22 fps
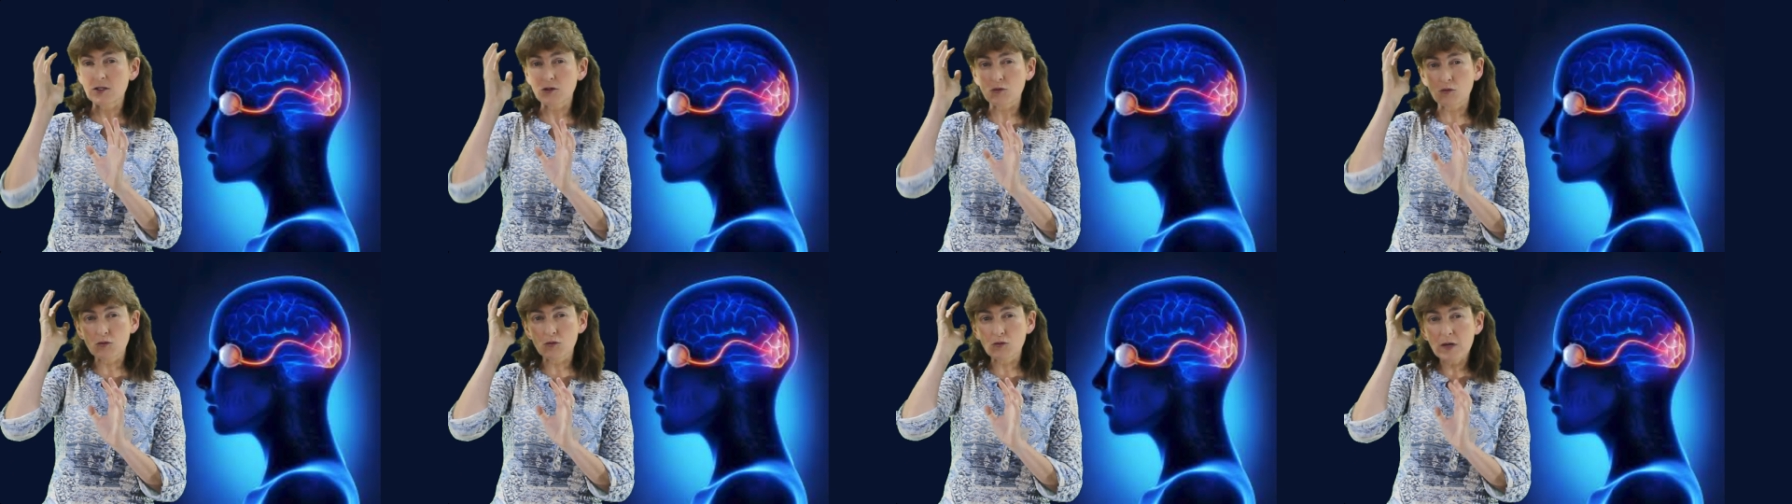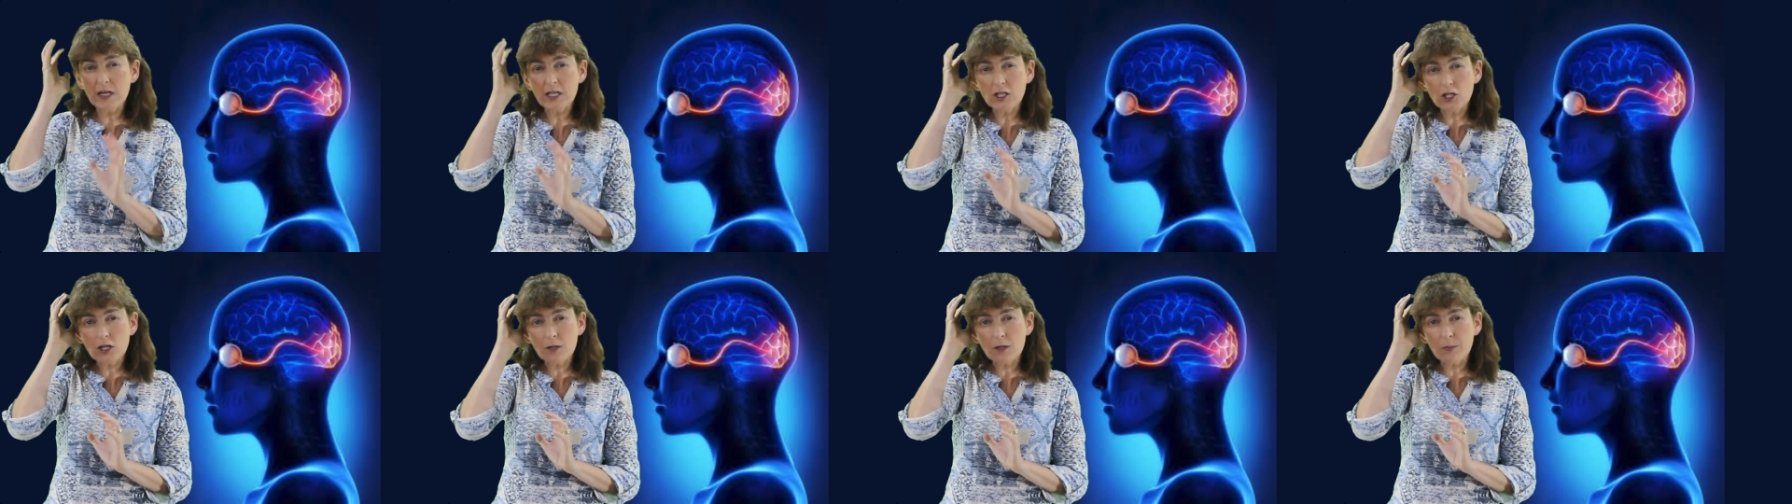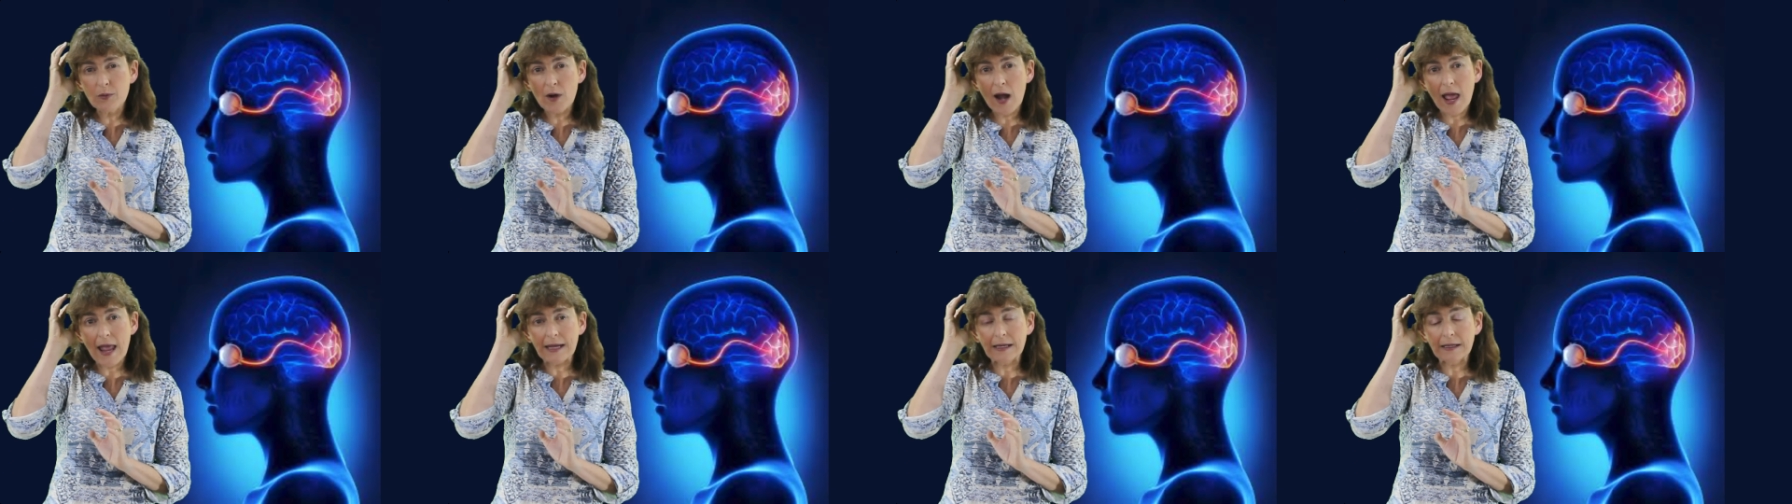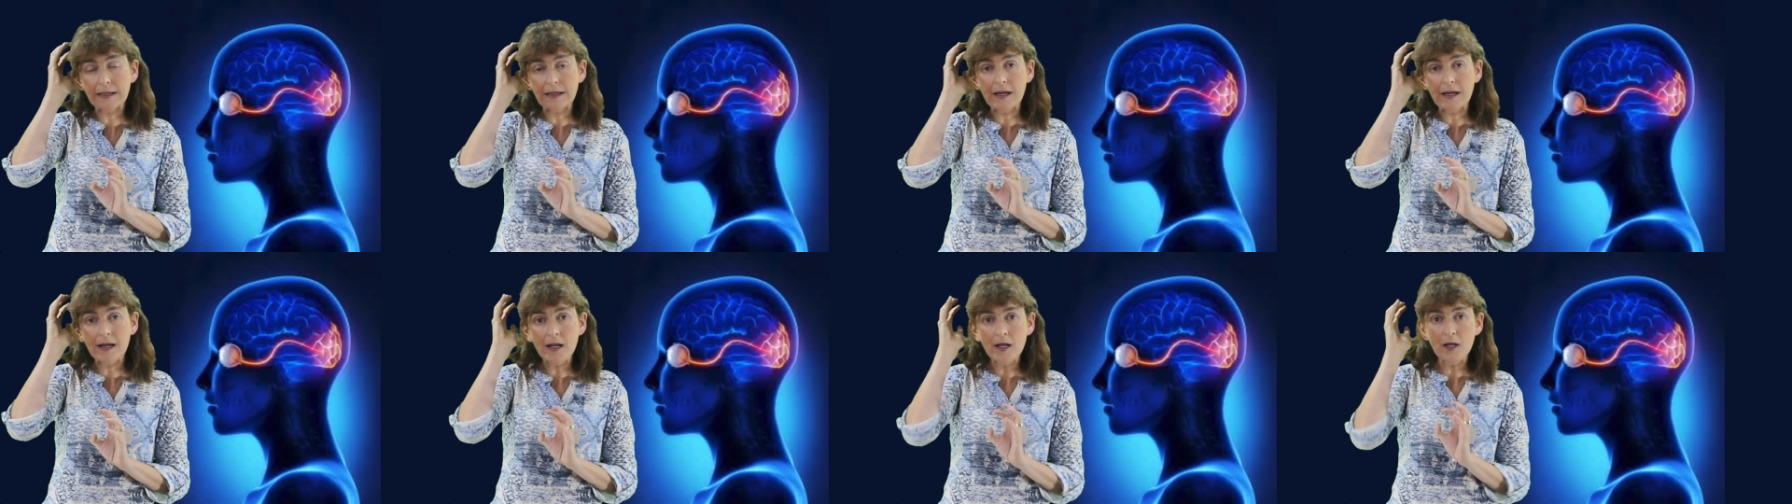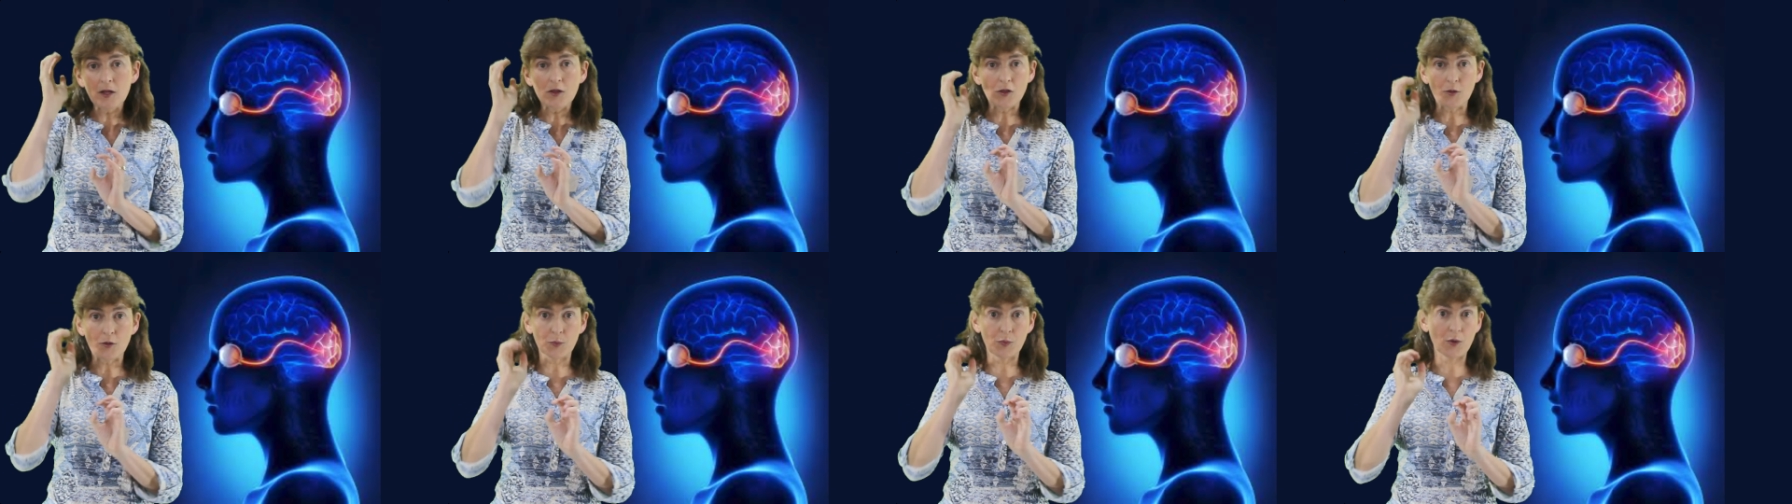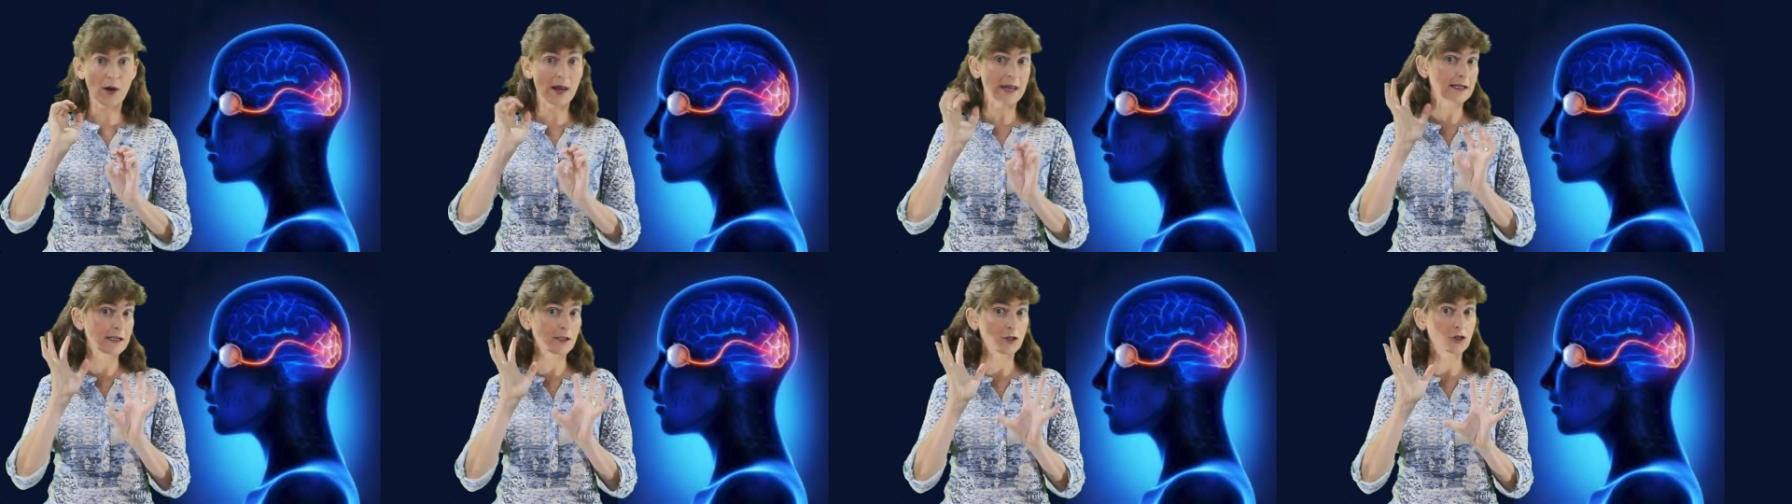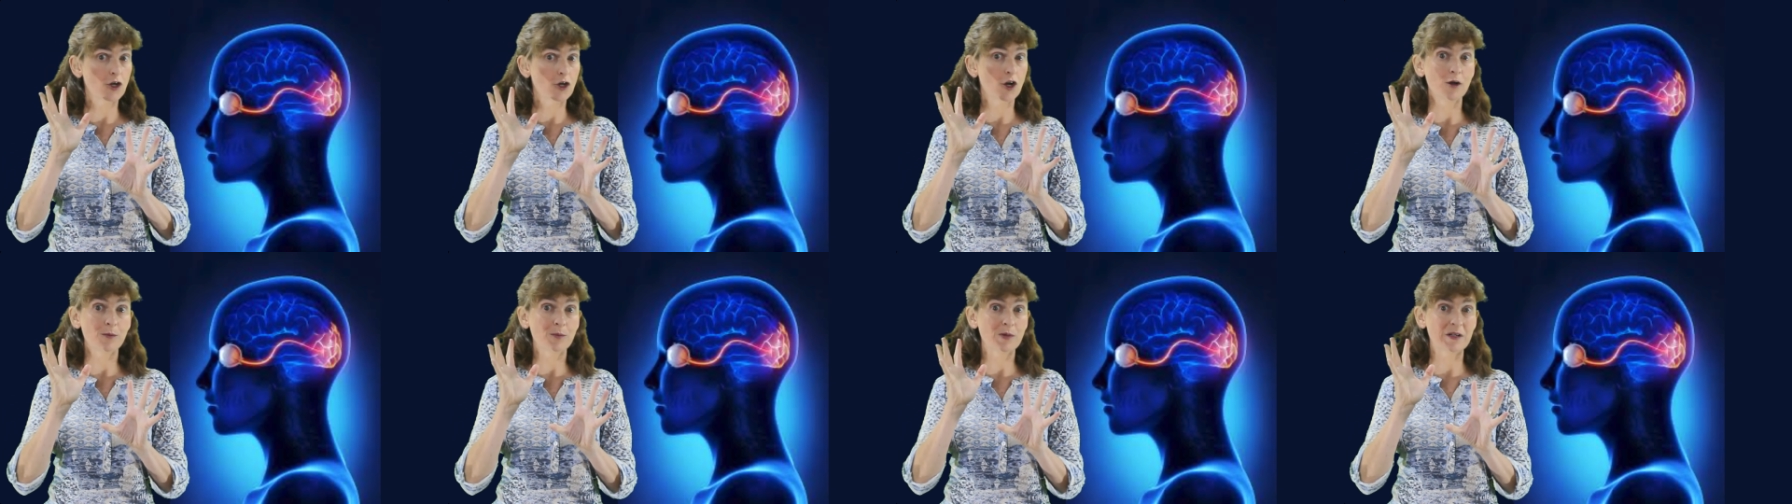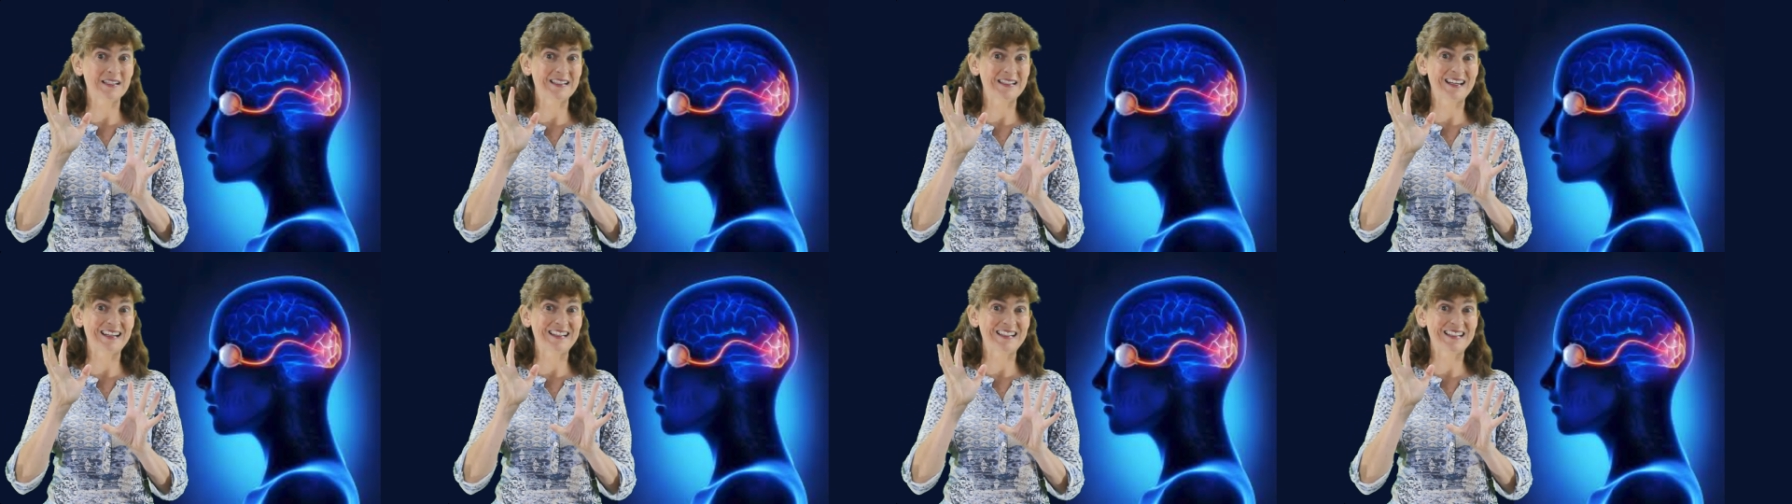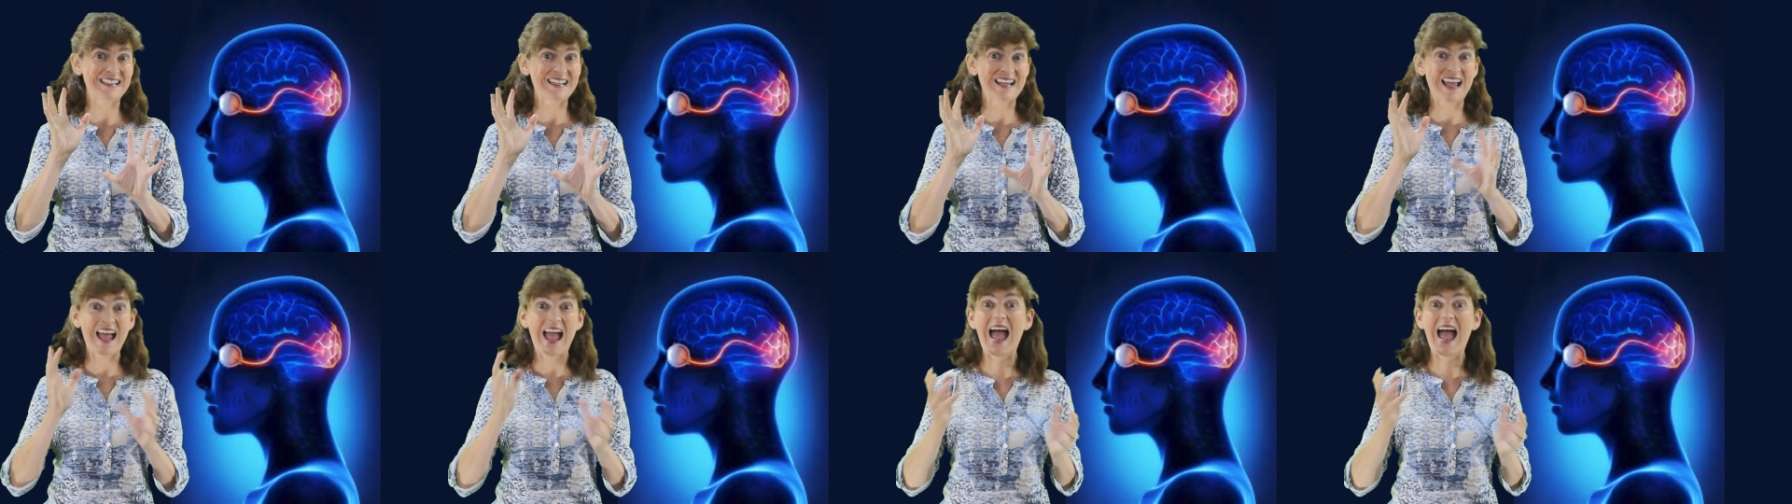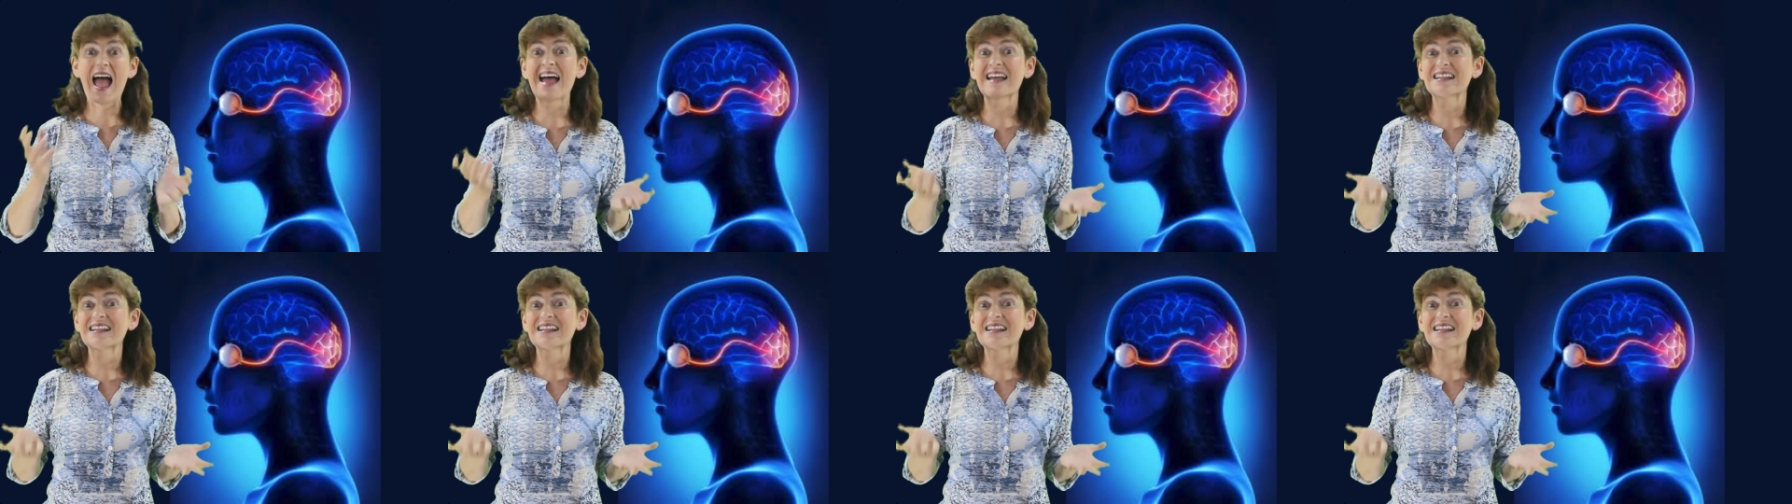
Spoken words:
reach the brain interprets it as